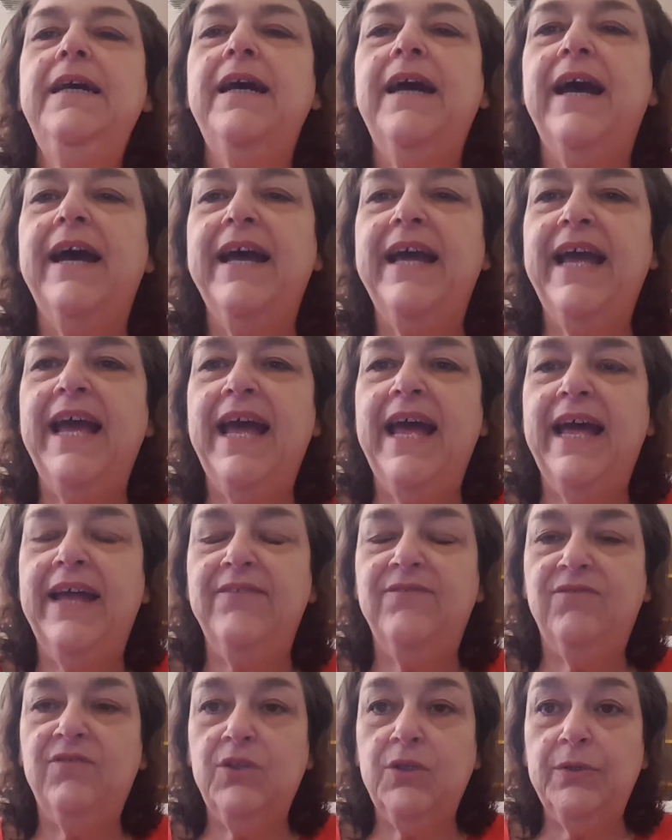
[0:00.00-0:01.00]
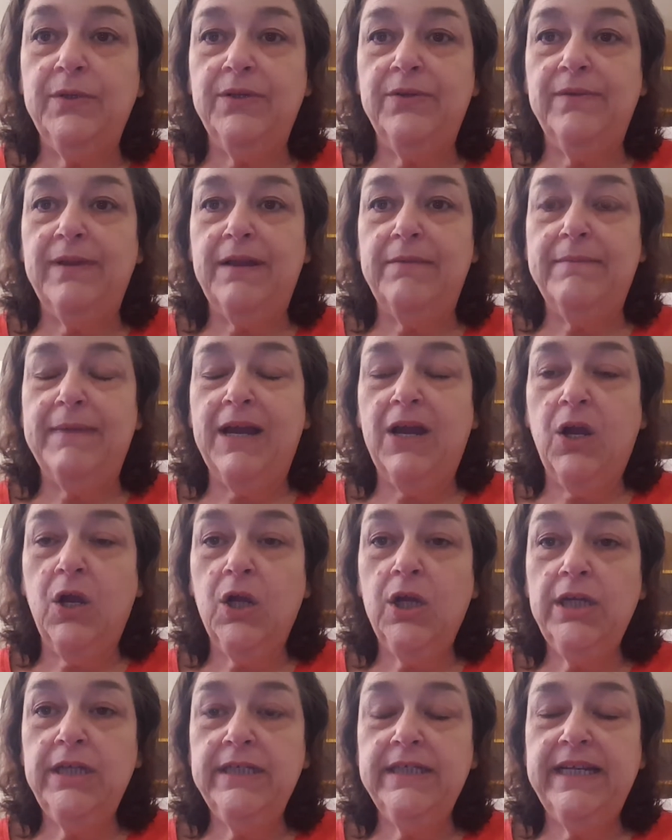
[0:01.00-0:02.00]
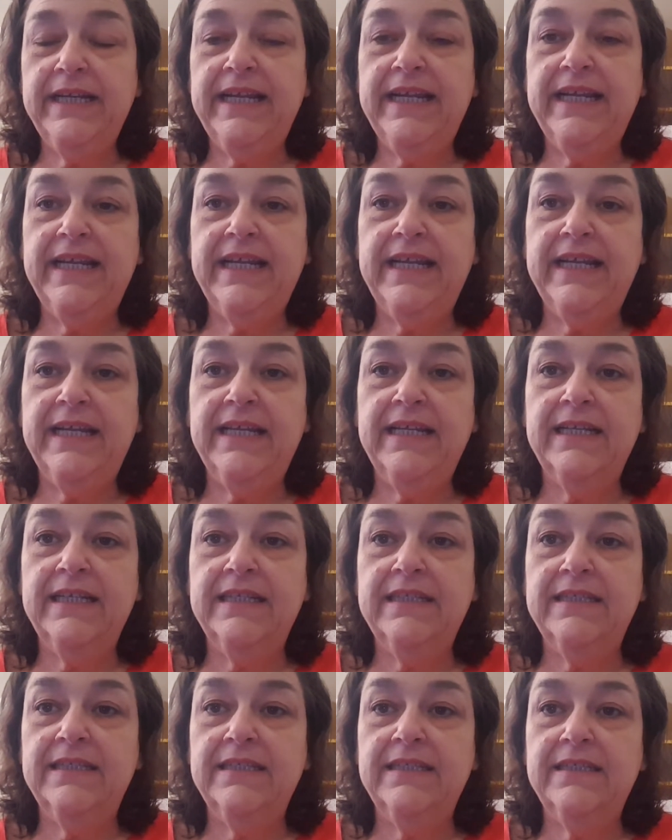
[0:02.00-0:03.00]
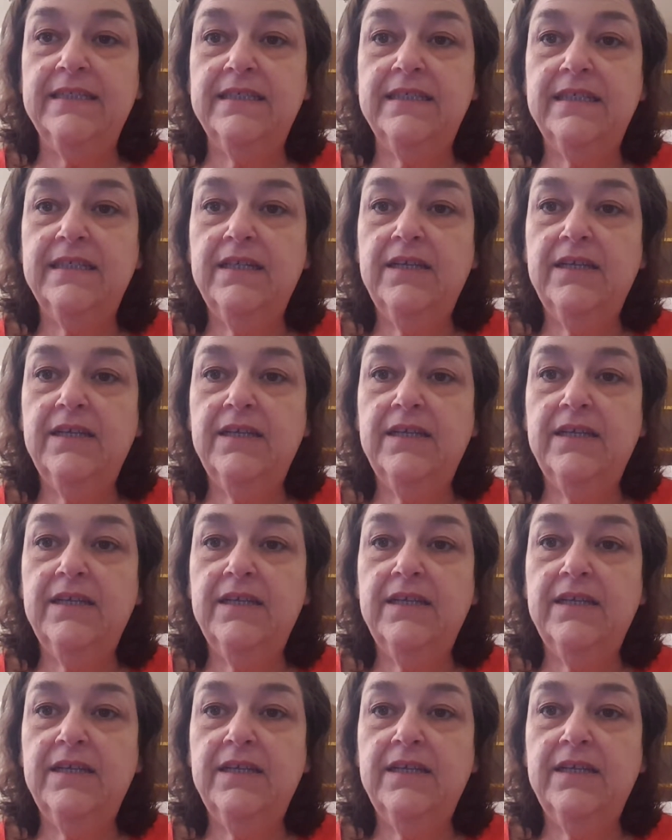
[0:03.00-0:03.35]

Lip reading: I had fluid around my heart and